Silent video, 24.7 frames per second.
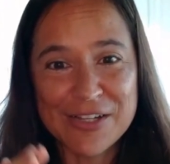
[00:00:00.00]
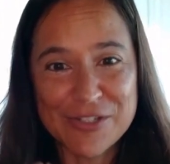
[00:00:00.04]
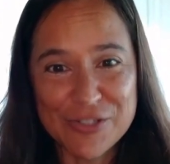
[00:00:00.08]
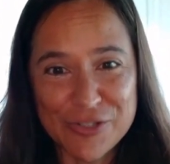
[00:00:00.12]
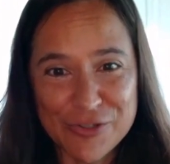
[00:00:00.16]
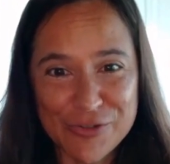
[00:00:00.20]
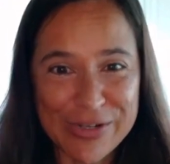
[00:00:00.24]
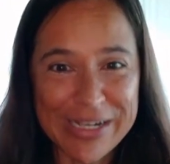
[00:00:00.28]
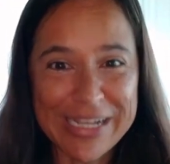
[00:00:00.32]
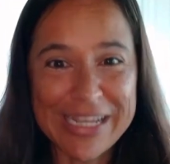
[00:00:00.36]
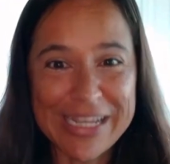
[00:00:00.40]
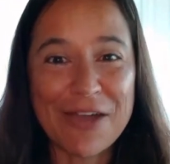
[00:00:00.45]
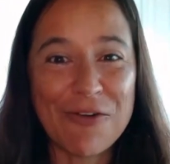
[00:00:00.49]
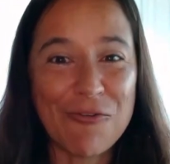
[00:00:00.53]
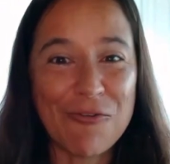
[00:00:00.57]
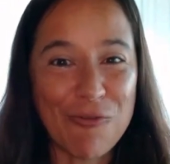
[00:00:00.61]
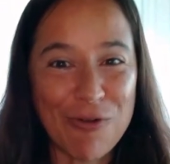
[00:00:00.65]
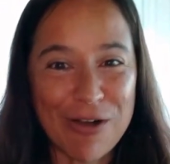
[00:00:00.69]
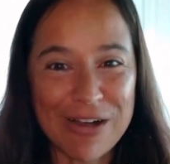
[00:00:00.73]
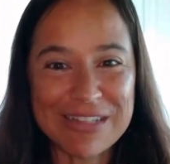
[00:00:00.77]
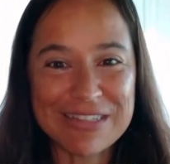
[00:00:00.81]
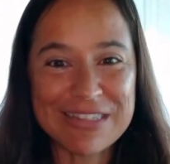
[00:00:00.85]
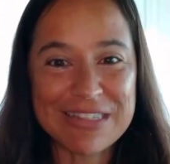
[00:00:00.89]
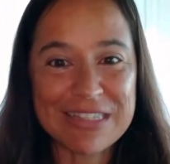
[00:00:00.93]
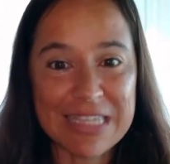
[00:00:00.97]
doing it
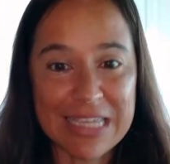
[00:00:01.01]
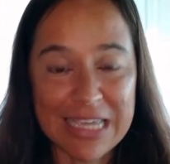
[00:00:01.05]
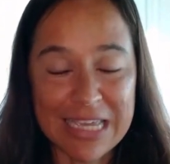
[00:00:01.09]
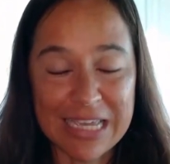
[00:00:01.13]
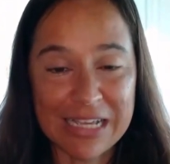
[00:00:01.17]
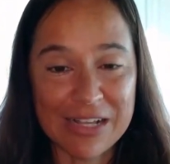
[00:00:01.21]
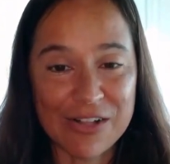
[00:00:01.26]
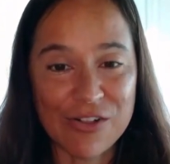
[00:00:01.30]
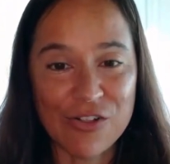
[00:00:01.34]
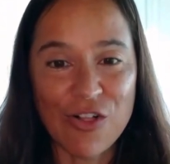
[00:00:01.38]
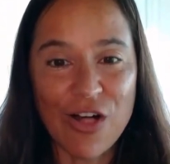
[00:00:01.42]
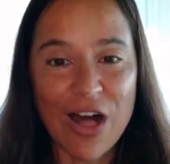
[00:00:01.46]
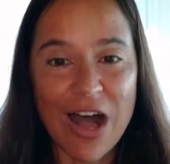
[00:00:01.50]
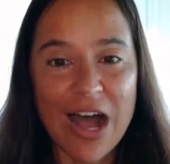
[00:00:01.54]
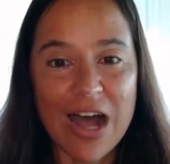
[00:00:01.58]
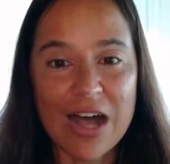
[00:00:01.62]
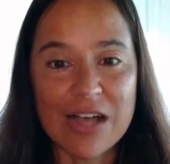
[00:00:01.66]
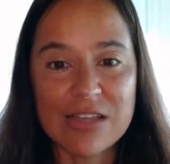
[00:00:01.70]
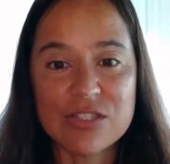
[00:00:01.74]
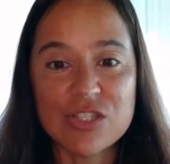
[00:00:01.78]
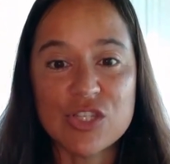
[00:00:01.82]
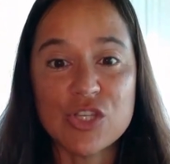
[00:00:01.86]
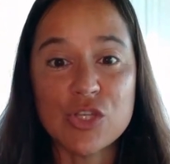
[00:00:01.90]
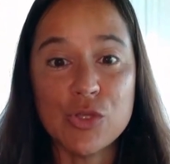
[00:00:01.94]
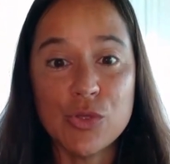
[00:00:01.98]
once in
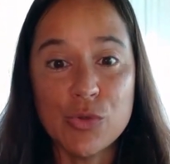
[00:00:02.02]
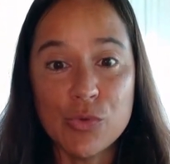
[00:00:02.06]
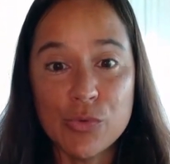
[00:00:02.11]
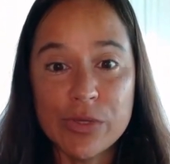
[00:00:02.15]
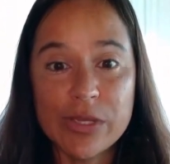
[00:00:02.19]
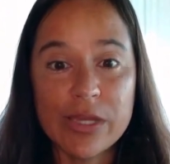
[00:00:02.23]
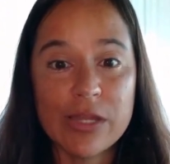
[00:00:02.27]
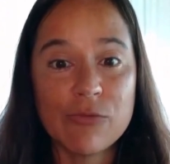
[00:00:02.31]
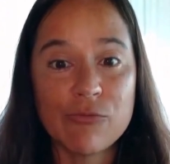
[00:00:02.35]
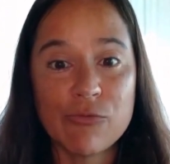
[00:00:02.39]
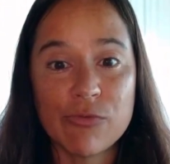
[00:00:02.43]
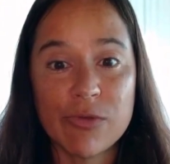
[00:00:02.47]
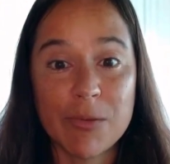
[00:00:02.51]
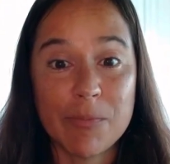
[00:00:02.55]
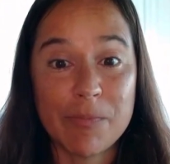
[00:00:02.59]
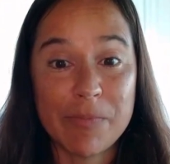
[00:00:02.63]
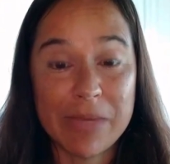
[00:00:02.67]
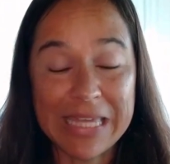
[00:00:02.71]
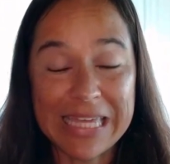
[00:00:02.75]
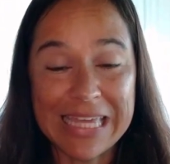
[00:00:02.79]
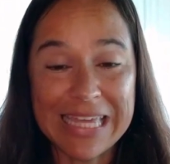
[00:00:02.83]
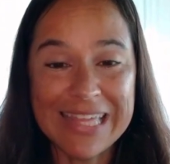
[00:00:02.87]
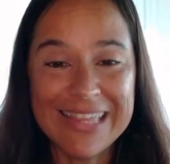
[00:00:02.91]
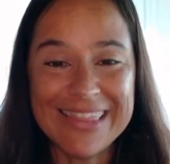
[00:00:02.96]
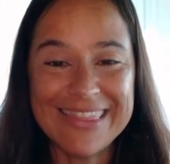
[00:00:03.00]
class, you can
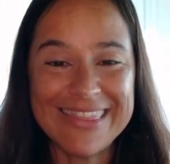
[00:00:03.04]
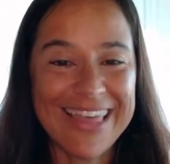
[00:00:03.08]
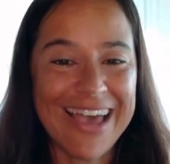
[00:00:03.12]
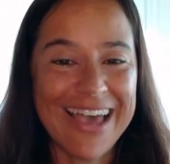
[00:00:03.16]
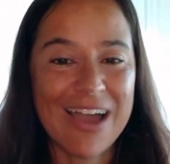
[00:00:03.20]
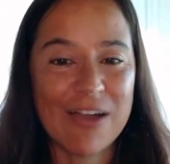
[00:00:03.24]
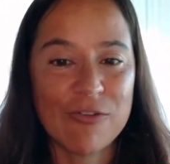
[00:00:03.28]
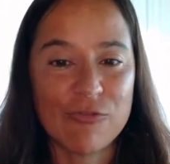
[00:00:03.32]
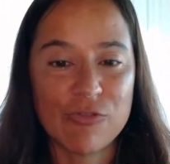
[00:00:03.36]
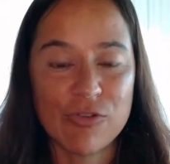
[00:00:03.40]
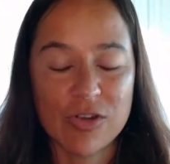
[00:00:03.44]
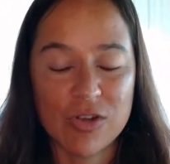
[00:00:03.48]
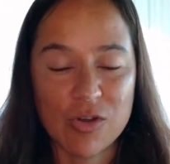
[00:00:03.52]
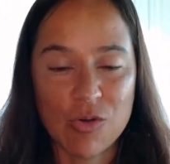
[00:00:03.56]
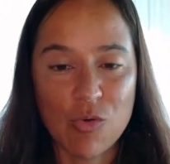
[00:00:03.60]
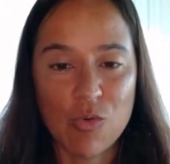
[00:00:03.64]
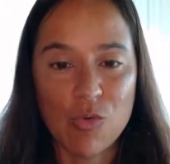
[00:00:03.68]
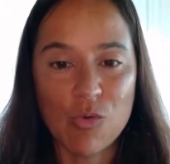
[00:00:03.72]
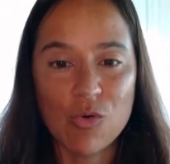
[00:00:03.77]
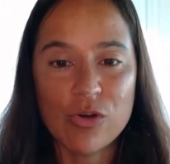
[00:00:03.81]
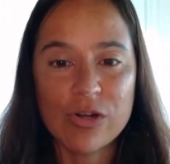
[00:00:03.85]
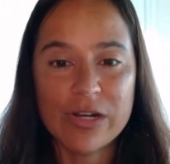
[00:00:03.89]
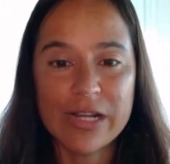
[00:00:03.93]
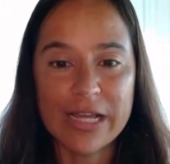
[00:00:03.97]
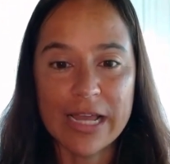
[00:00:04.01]
repeat that
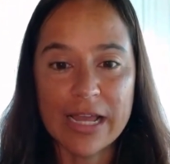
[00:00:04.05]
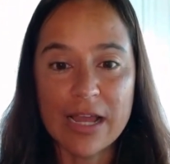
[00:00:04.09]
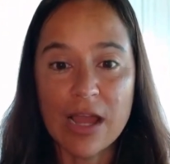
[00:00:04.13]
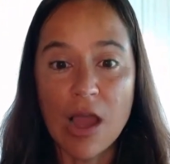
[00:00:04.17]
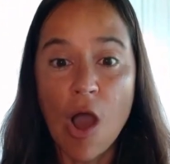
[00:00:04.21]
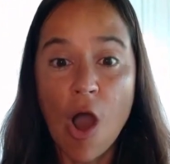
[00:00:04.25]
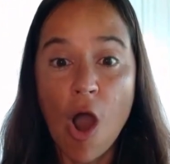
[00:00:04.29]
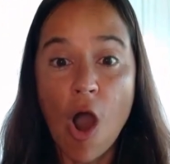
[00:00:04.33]
recording